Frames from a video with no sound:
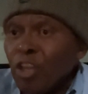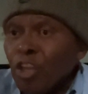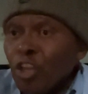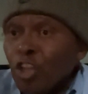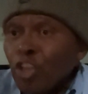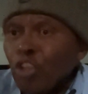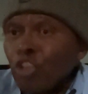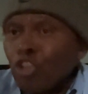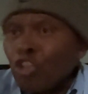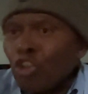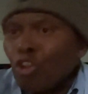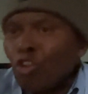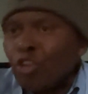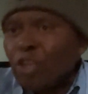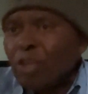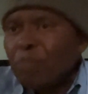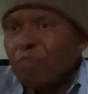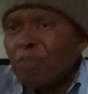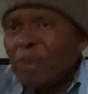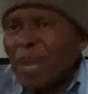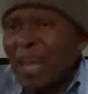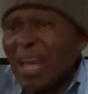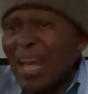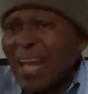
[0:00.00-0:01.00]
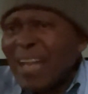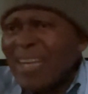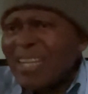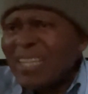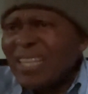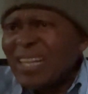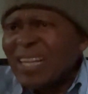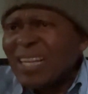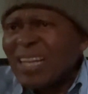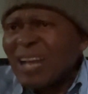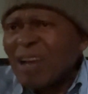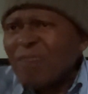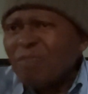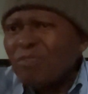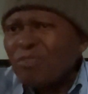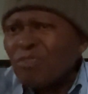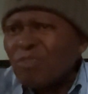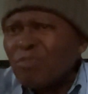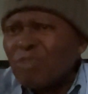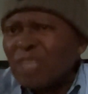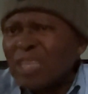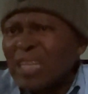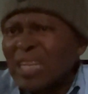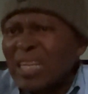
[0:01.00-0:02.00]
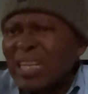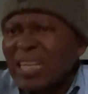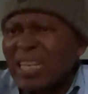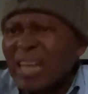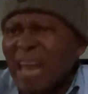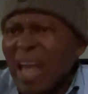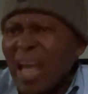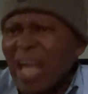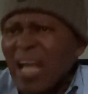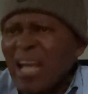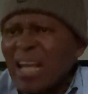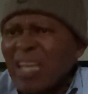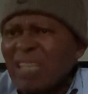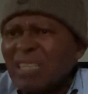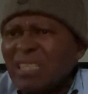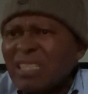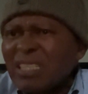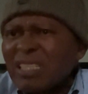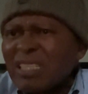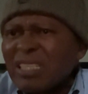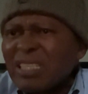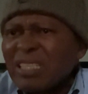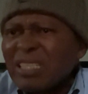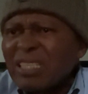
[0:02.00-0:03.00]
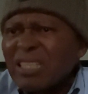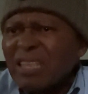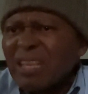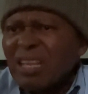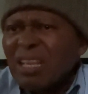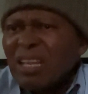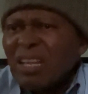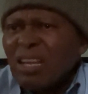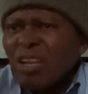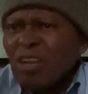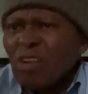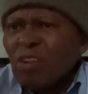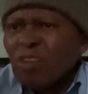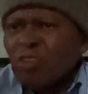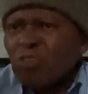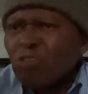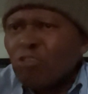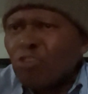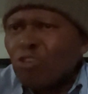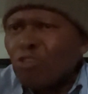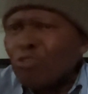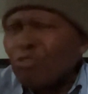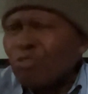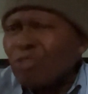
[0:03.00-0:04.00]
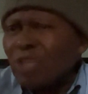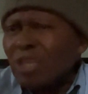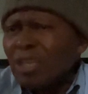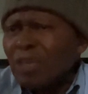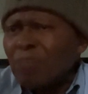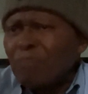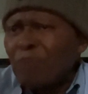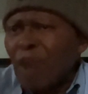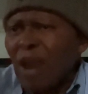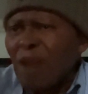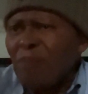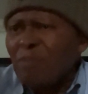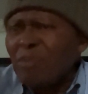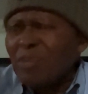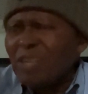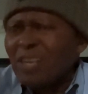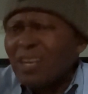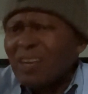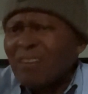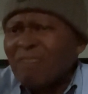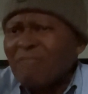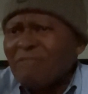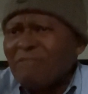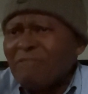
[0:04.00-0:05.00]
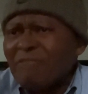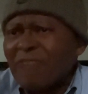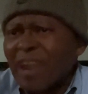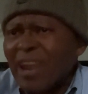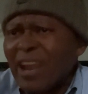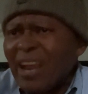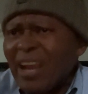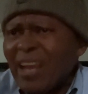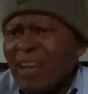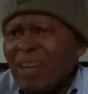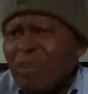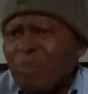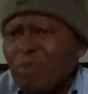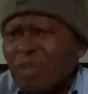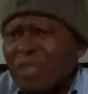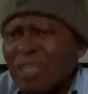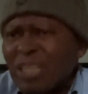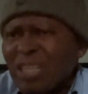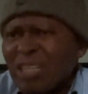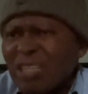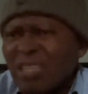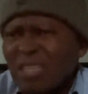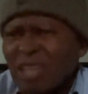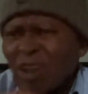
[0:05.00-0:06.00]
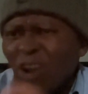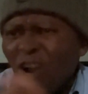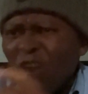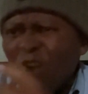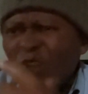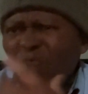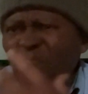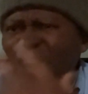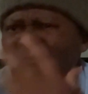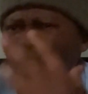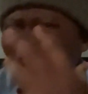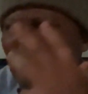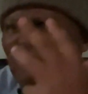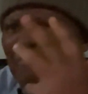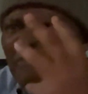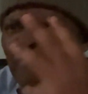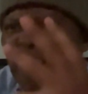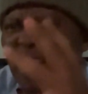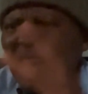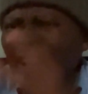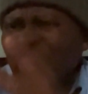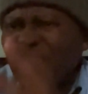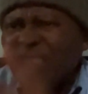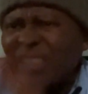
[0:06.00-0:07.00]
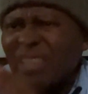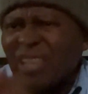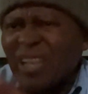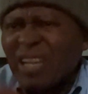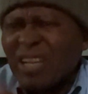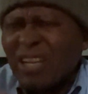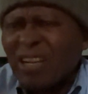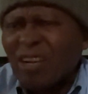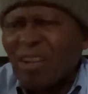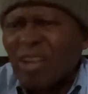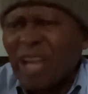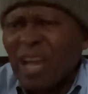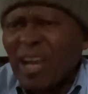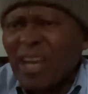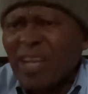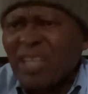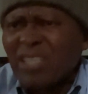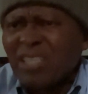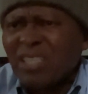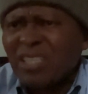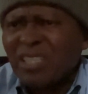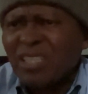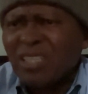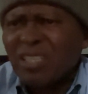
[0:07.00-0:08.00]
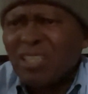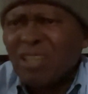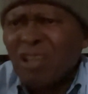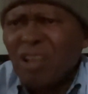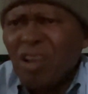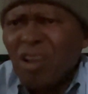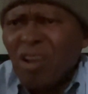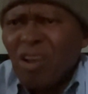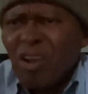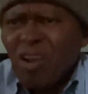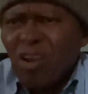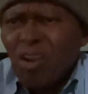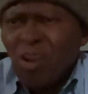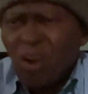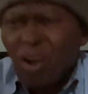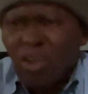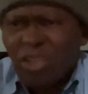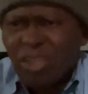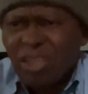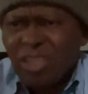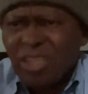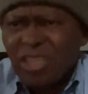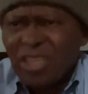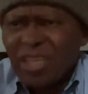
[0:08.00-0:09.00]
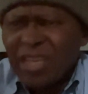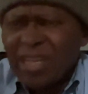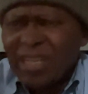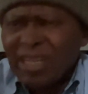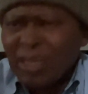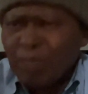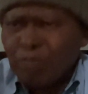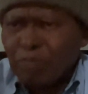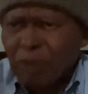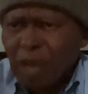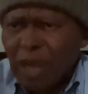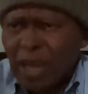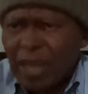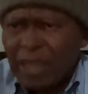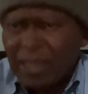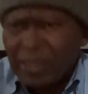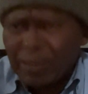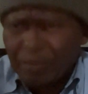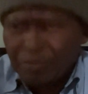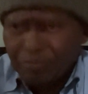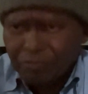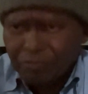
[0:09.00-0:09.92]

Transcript: So the blood that comes from the lungs through the pulmonary vein, which is the only vein that carries oxygenated blood,